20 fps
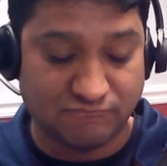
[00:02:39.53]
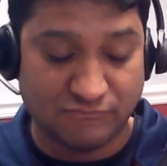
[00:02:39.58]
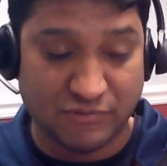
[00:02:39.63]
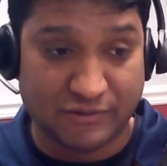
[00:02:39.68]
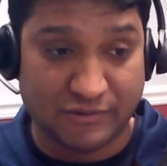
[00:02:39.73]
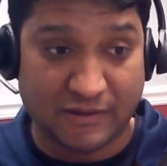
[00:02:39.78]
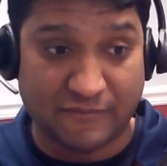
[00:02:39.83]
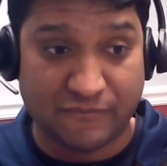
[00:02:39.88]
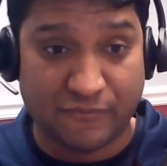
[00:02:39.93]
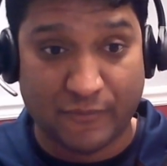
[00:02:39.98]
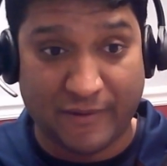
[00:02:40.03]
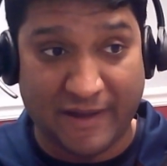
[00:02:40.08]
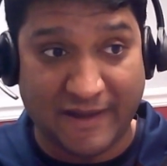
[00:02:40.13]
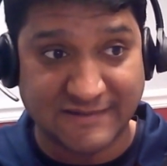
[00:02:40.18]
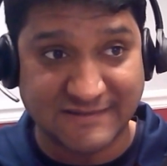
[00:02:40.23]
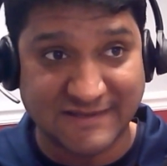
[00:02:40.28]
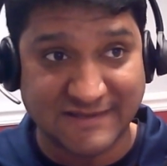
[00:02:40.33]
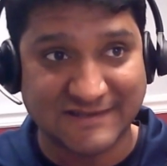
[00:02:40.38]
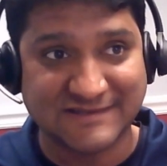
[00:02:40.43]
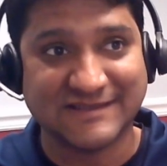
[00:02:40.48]
looked at
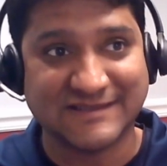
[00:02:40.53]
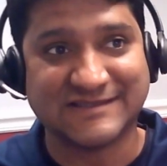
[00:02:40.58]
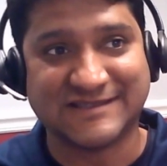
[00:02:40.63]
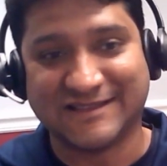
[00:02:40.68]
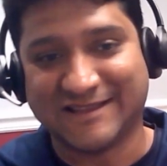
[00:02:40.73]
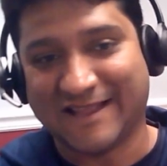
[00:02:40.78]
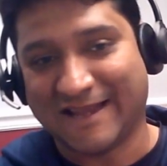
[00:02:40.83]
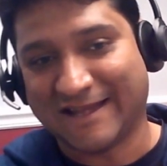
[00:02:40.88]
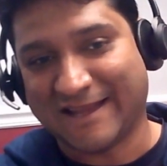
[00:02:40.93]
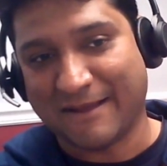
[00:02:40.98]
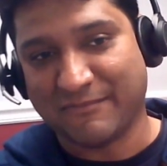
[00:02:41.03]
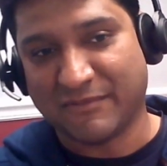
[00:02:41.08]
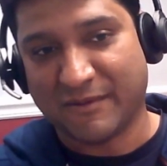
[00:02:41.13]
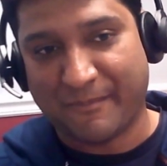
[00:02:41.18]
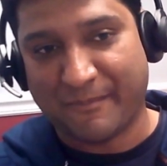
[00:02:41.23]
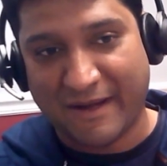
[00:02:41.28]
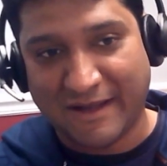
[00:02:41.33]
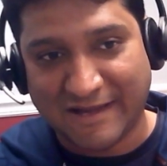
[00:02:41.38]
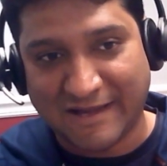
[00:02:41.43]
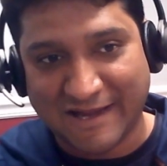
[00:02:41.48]
486s, and then came
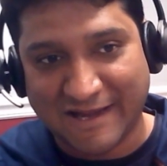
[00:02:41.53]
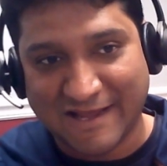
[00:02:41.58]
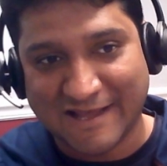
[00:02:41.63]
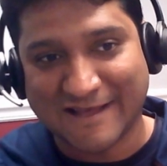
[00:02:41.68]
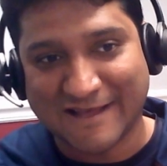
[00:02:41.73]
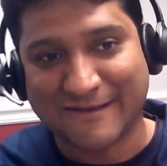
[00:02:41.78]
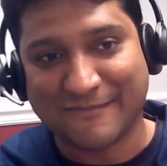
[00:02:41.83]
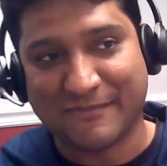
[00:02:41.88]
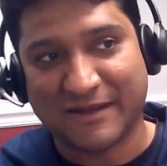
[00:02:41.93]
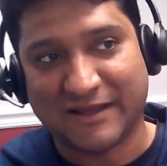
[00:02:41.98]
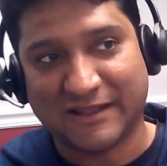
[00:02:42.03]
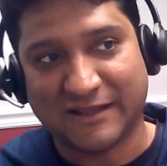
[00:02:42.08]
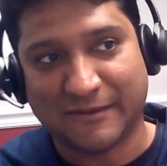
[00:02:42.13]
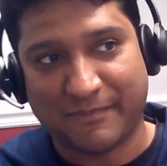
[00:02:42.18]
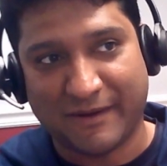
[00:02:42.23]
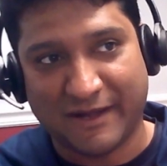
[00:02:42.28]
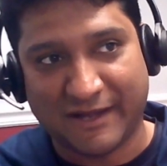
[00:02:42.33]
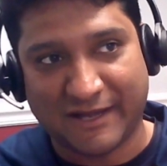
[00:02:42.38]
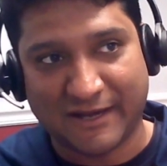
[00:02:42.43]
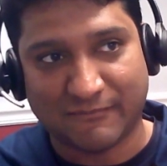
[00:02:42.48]
the Pentium and the
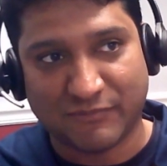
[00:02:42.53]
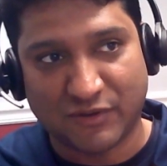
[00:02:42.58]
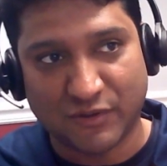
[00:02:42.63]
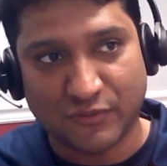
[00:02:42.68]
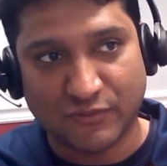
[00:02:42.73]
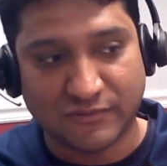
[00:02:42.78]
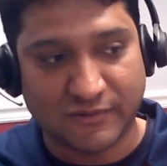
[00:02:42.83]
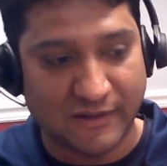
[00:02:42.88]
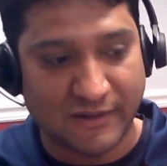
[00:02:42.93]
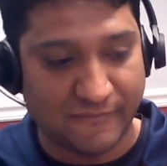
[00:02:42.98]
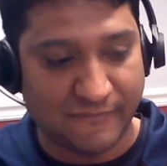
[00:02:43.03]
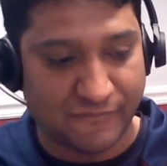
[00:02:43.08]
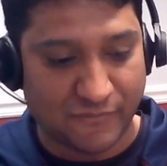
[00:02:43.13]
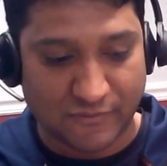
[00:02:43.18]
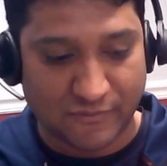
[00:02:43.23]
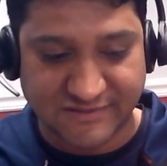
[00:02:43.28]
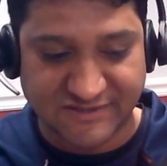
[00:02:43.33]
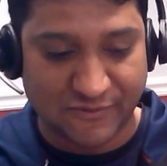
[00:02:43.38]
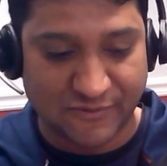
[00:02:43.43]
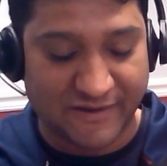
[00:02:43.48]
Pentium 2, 3,
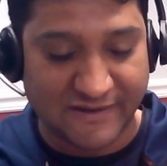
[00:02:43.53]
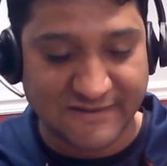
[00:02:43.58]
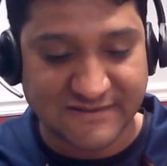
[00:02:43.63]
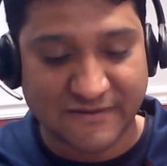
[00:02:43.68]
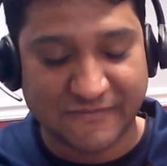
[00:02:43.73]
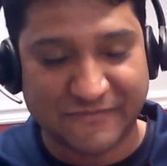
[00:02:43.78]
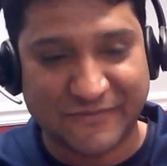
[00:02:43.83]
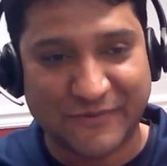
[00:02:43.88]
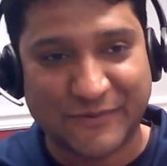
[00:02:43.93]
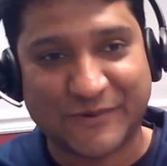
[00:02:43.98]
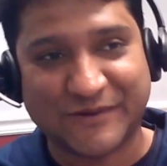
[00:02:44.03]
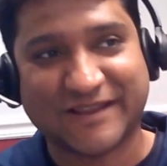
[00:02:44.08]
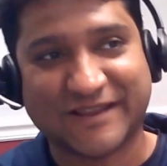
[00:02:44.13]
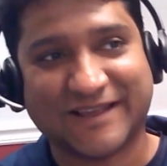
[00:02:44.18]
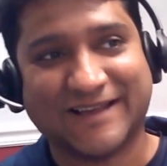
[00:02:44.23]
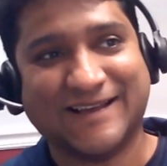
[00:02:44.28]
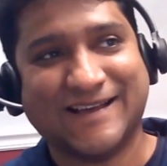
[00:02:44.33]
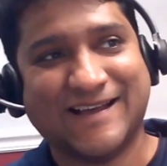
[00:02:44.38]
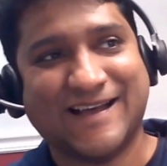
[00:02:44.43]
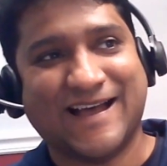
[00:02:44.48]
4, so on and so forth.
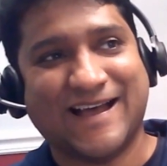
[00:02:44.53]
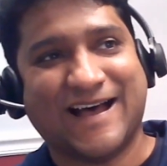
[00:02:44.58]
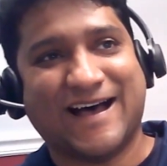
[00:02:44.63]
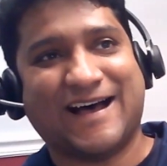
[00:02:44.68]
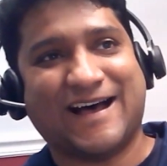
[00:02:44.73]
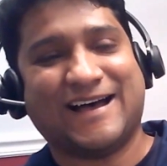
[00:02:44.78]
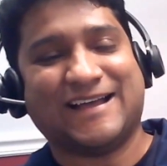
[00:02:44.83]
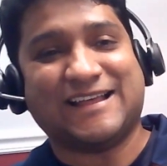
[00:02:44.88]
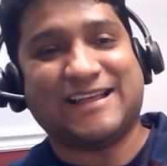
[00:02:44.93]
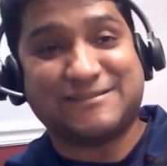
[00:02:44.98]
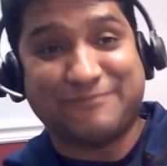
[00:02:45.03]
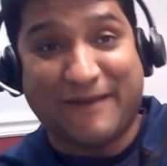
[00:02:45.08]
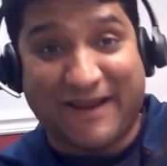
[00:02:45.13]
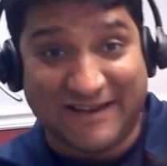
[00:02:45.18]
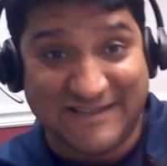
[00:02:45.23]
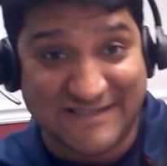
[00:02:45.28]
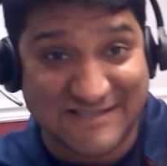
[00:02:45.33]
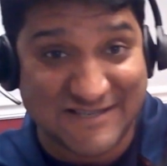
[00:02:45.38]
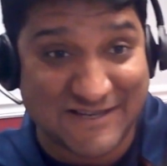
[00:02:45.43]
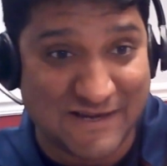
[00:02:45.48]
That's
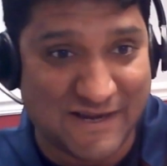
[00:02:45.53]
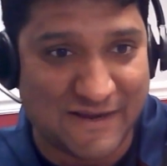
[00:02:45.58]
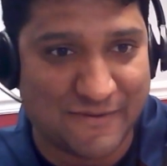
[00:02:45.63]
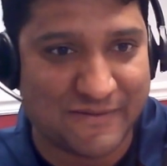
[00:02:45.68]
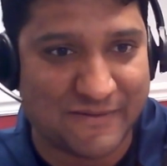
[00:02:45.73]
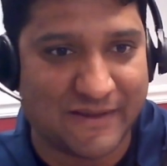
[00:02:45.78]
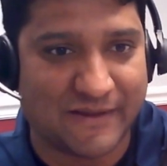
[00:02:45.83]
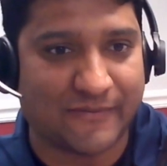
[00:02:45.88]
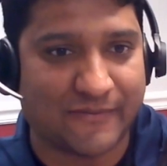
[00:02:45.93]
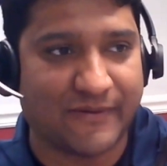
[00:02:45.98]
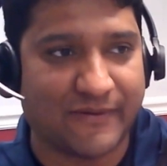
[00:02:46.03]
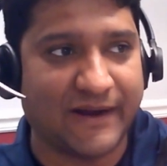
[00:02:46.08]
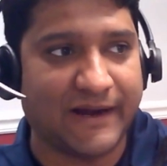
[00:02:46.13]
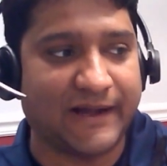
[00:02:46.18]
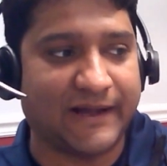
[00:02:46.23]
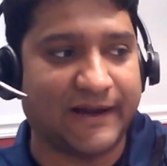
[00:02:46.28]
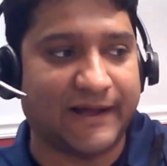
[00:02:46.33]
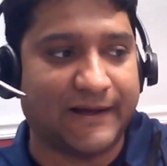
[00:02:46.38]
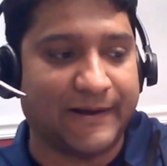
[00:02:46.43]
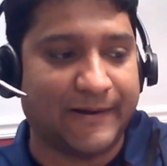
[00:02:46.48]
been a journey over there,
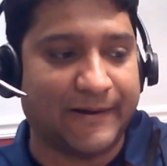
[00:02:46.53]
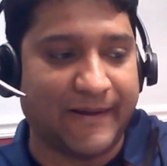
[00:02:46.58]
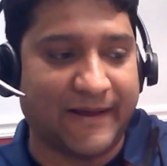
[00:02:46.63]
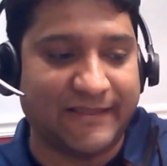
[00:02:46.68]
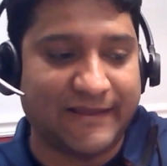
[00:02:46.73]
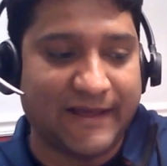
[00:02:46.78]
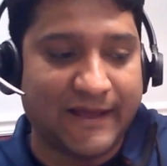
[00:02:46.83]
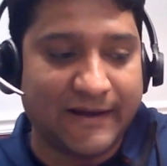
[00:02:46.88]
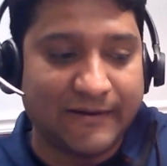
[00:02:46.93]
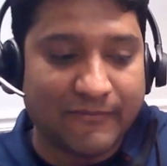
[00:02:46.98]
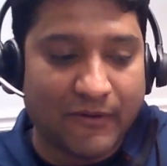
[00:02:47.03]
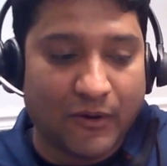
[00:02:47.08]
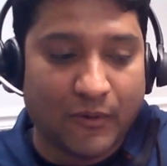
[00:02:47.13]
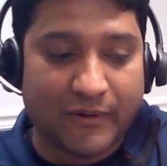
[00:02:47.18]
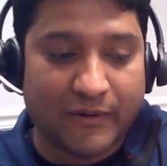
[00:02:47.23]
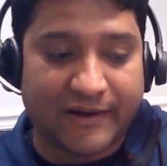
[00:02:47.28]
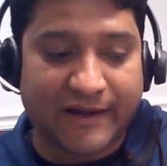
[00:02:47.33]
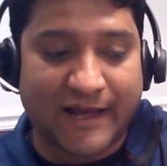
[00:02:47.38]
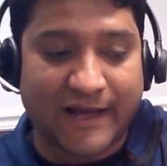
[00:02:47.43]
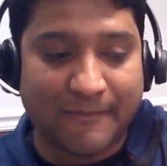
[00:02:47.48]
right? And then
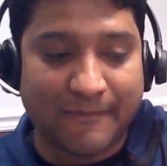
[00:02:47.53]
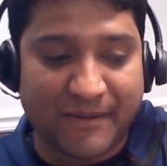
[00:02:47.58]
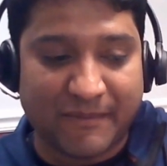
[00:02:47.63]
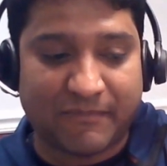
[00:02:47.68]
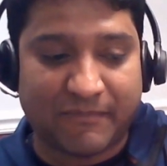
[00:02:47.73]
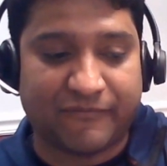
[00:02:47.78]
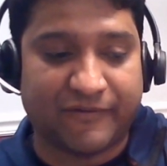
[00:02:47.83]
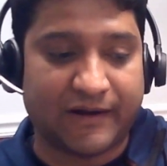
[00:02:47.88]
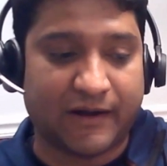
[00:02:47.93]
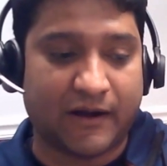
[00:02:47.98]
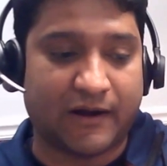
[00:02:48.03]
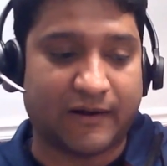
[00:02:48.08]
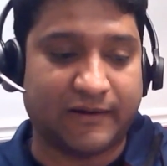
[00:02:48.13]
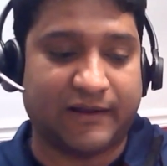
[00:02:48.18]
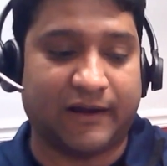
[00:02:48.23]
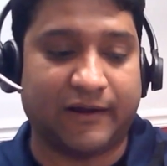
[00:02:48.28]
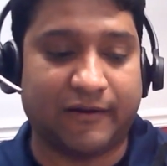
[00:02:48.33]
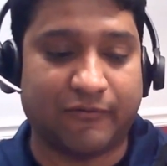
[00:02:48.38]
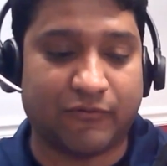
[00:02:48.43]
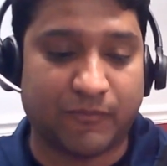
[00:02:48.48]
over time, people figured
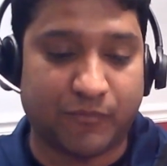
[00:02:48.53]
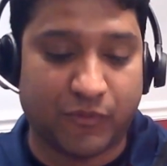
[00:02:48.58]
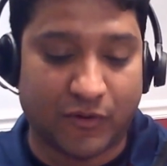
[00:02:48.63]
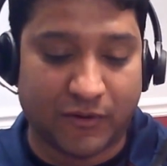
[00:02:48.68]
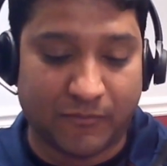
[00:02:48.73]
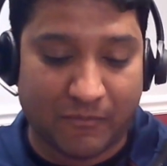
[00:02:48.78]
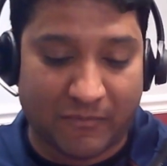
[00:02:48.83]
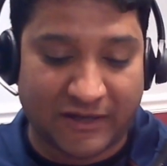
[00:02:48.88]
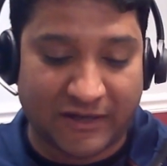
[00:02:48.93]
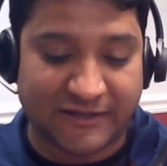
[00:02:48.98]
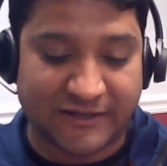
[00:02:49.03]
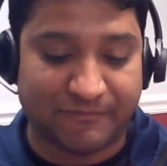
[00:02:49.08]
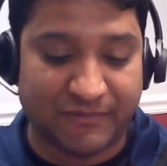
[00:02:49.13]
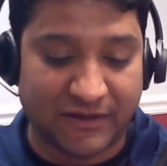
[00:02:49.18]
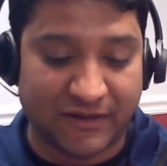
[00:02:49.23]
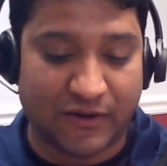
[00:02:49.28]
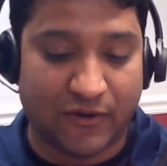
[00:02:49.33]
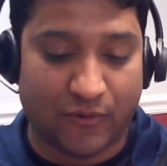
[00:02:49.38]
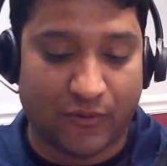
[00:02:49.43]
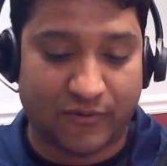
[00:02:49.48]
out that you could put
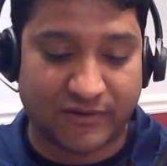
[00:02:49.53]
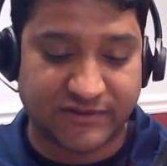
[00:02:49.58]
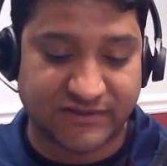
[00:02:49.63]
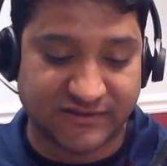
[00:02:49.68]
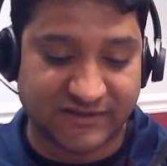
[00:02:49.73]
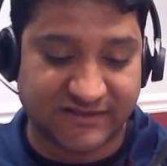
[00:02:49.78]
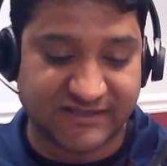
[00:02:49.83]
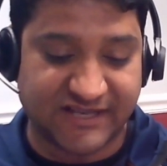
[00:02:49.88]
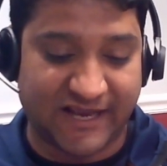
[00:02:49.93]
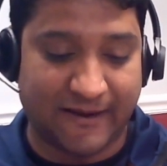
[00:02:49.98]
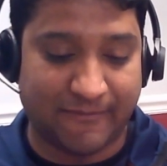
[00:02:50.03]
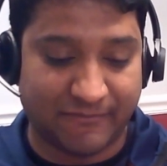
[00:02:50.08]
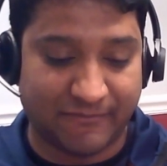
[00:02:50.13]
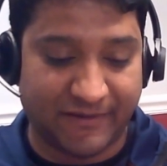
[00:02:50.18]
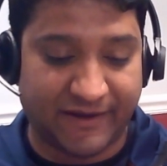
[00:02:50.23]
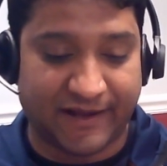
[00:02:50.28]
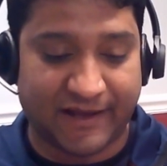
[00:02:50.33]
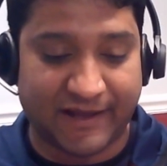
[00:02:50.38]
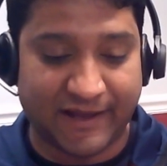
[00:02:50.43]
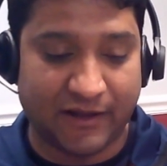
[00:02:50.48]
multiple cores on the
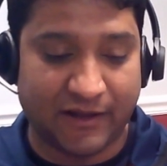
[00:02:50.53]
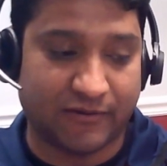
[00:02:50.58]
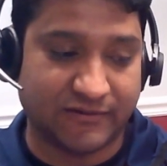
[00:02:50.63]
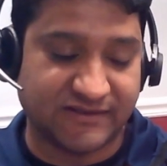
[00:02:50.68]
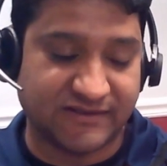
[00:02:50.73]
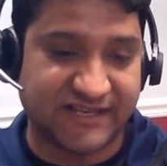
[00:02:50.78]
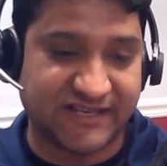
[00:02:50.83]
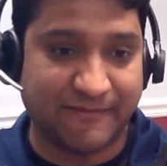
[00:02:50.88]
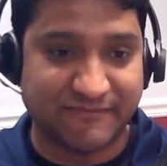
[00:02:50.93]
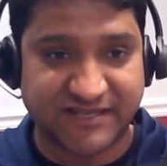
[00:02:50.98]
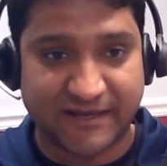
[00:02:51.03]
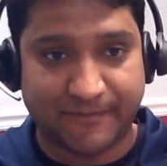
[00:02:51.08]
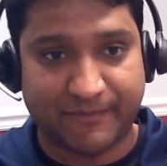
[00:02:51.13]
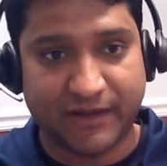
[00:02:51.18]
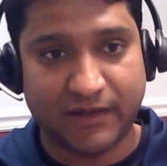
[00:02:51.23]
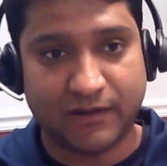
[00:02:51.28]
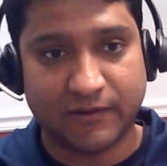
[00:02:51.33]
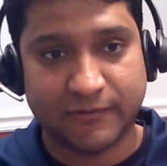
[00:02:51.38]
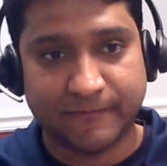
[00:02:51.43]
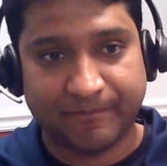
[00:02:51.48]
same die or the same
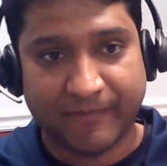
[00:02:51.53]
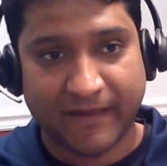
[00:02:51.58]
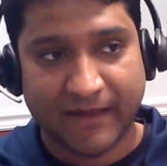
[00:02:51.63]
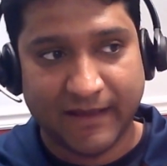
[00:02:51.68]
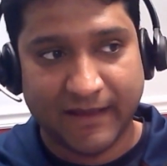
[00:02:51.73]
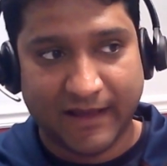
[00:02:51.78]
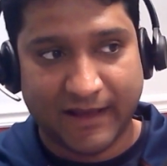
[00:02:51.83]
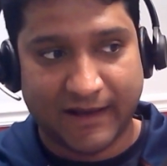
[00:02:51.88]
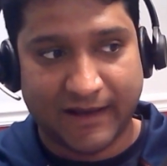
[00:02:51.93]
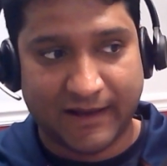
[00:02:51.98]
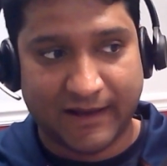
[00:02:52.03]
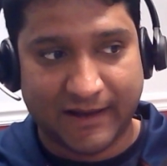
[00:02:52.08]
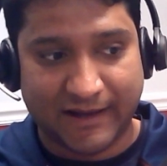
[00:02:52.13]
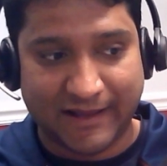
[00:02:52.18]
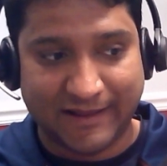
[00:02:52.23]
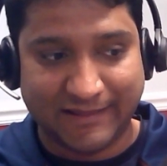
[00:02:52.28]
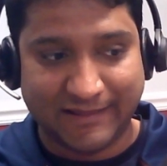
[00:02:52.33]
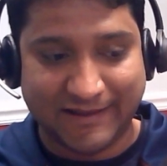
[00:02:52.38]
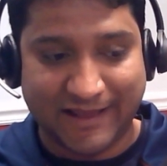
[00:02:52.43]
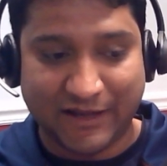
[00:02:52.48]
CPU.
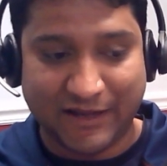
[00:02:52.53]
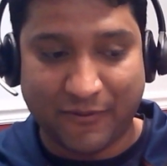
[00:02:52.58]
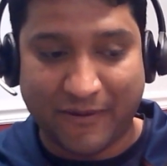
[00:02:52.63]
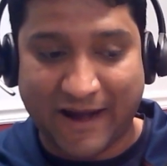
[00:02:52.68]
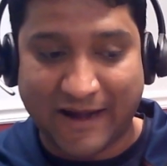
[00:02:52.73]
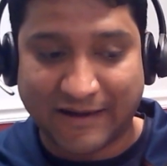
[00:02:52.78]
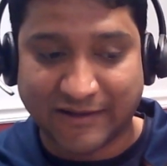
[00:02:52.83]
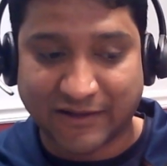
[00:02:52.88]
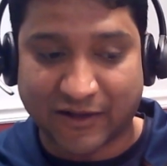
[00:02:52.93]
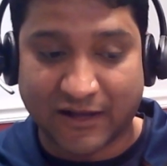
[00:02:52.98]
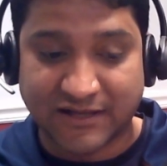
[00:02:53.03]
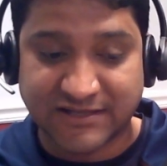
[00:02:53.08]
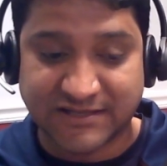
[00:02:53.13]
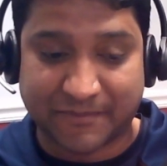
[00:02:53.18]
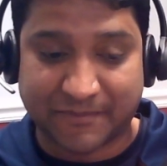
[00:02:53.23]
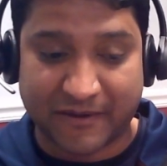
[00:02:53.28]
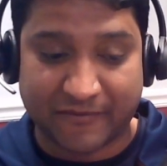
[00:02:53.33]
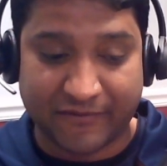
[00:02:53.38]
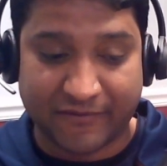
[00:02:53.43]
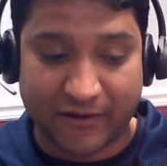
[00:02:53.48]
And then you had the
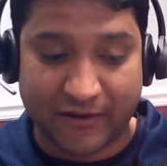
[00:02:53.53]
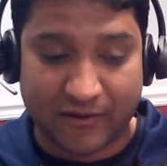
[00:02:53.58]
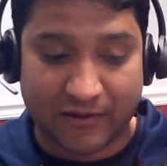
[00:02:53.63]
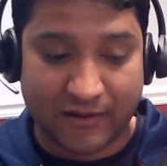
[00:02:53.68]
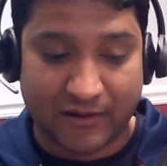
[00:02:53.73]
concept of